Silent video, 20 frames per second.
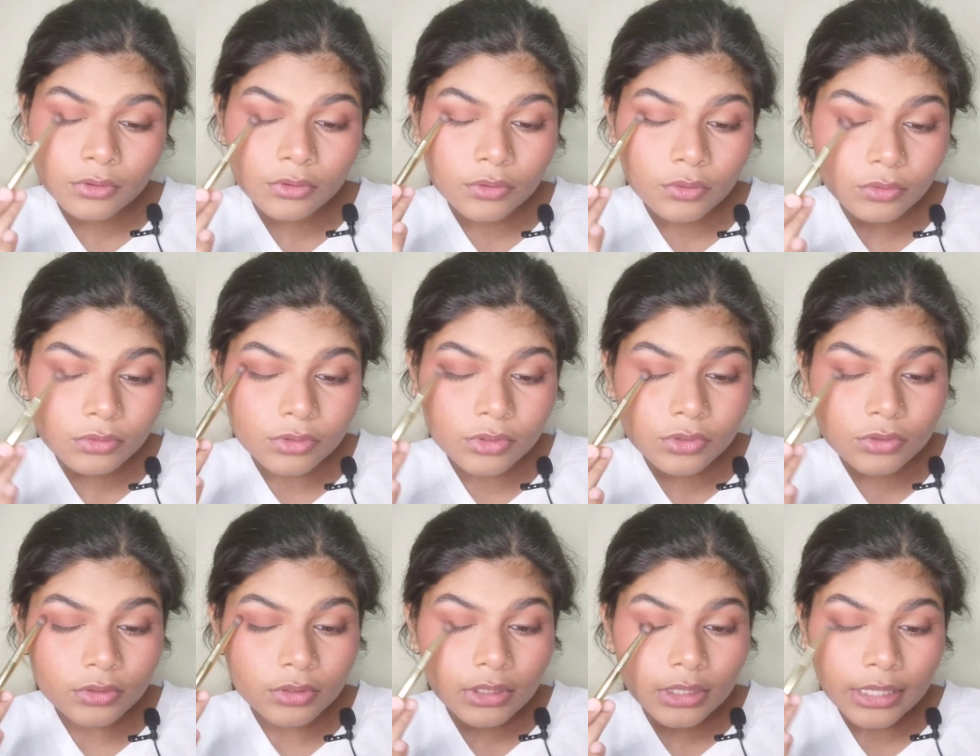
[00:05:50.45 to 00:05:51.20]
close
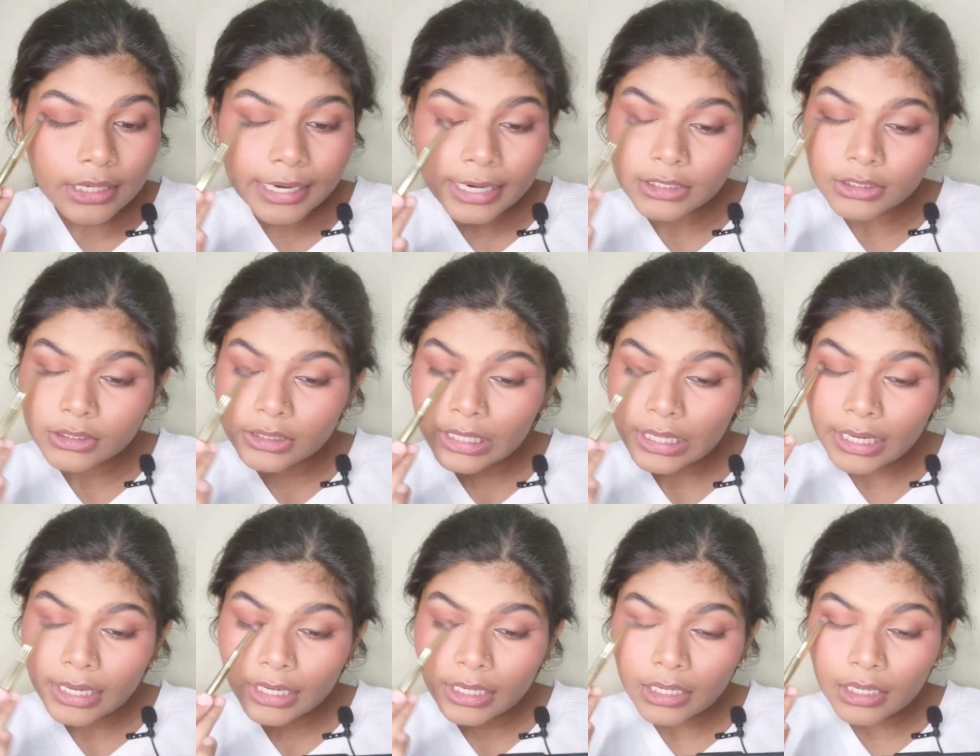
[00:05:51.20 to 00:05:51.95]
to the lash
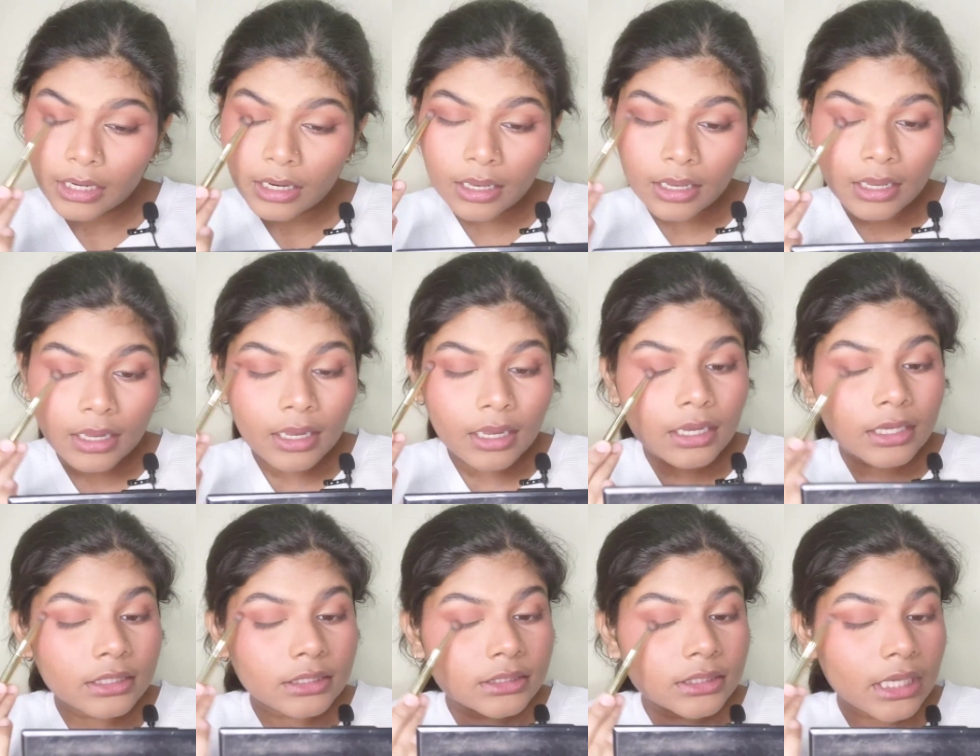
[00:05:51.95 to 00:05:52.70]
line
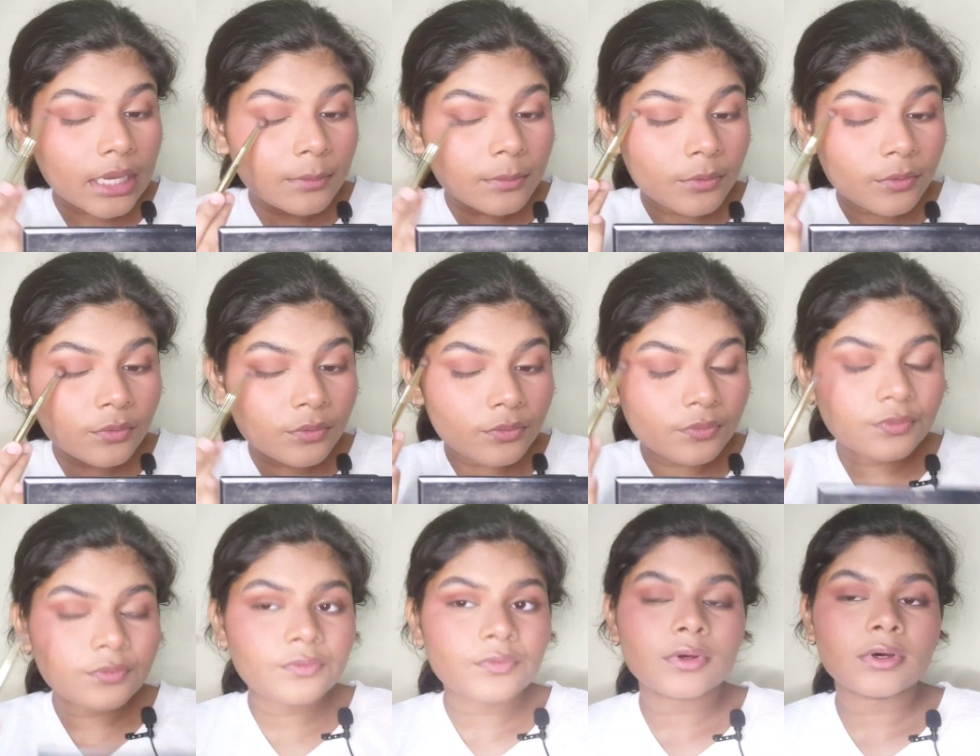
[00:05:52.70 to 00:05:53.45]
and type of
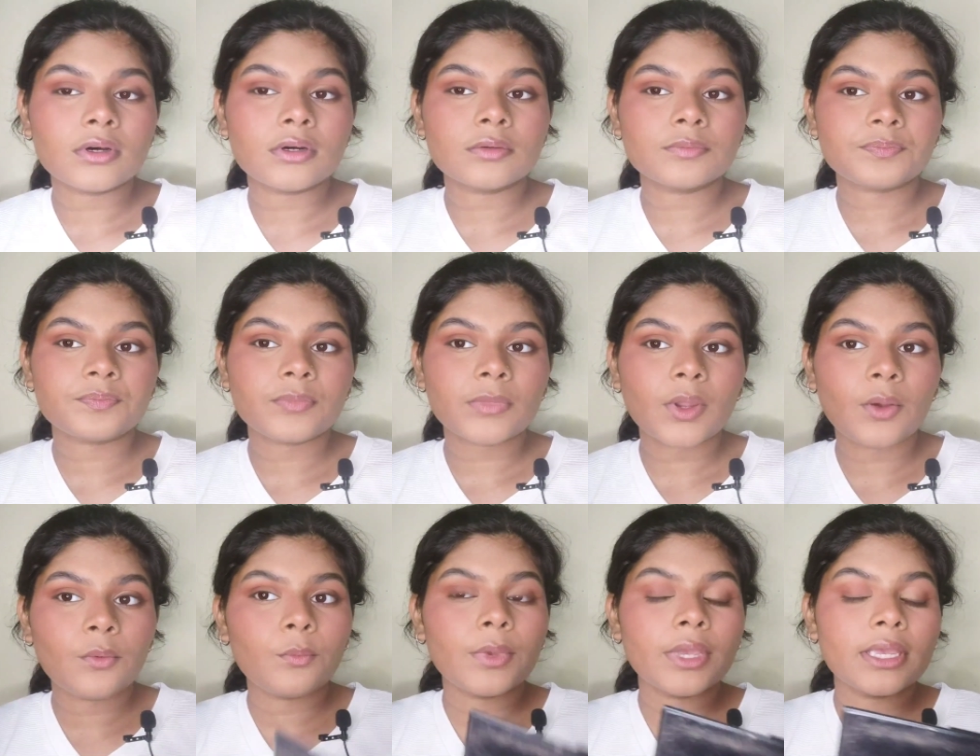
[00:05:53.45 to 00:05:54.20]

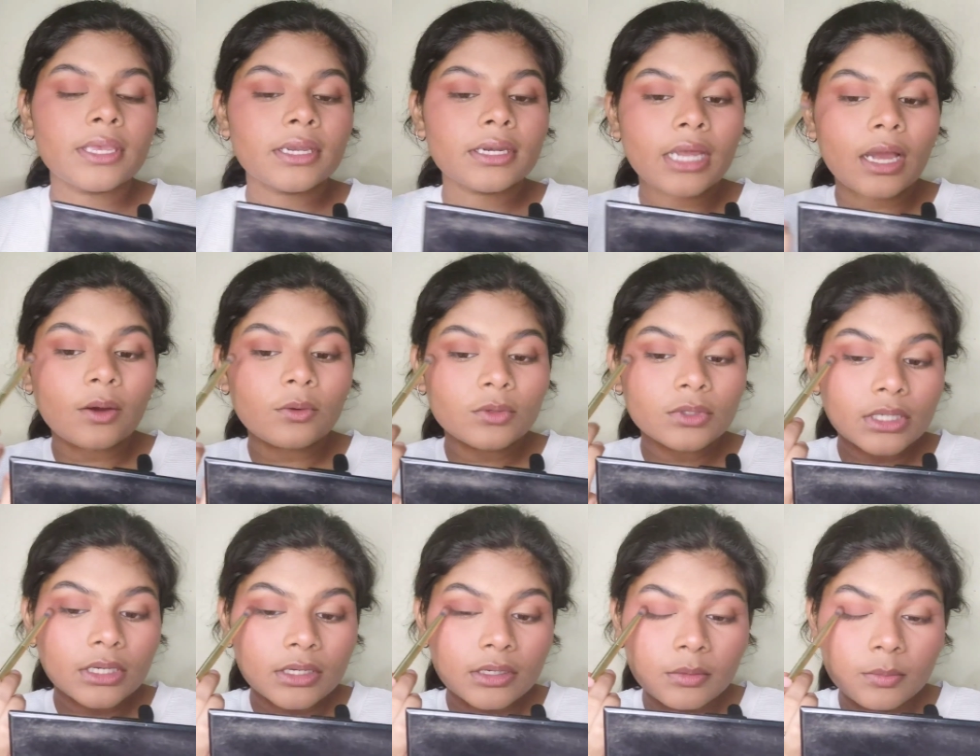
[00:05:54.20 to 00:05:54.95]
wing it
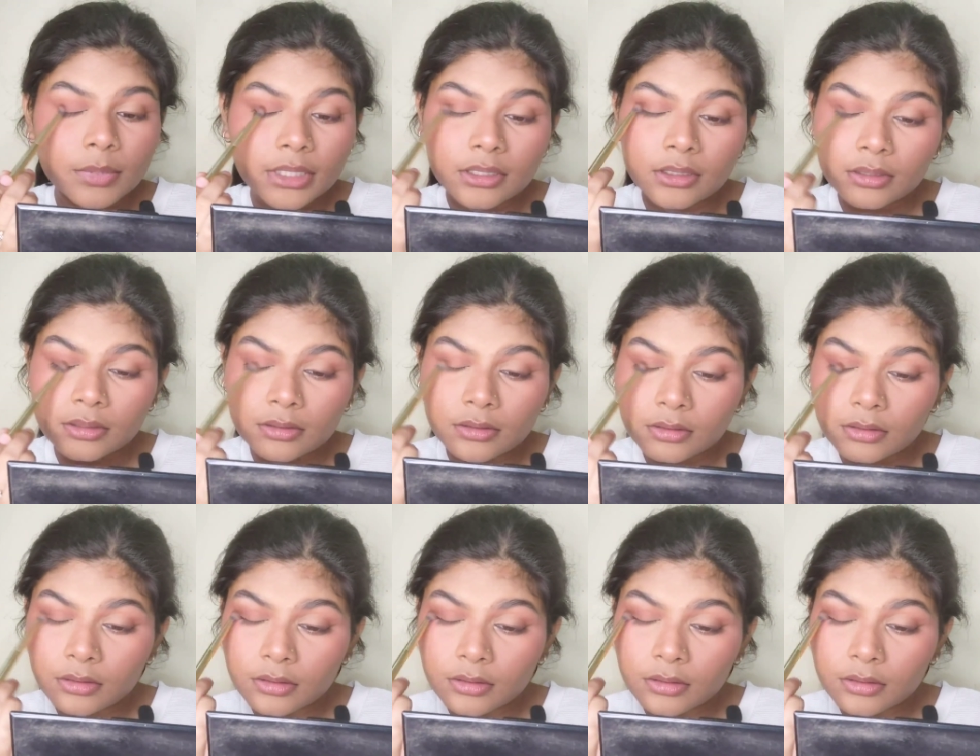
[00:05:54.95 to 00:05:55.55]
out a little bit,